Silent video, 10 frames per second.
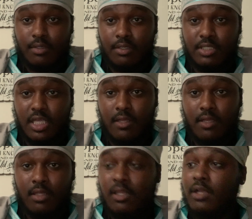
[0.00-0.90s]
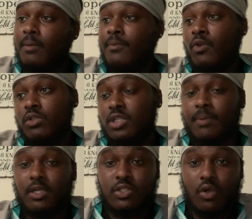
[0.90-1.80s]
See? If you go into the
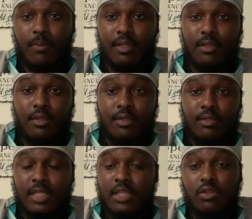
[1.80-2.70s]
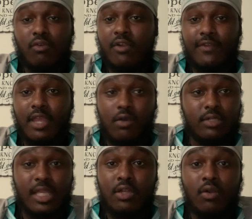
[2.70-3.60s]
book of Tobit, they thought Raphael,
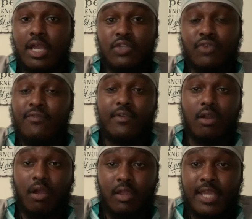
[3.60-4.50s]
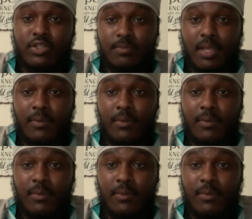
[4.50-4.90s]
they didn't know that was Raphael the Archangel, man.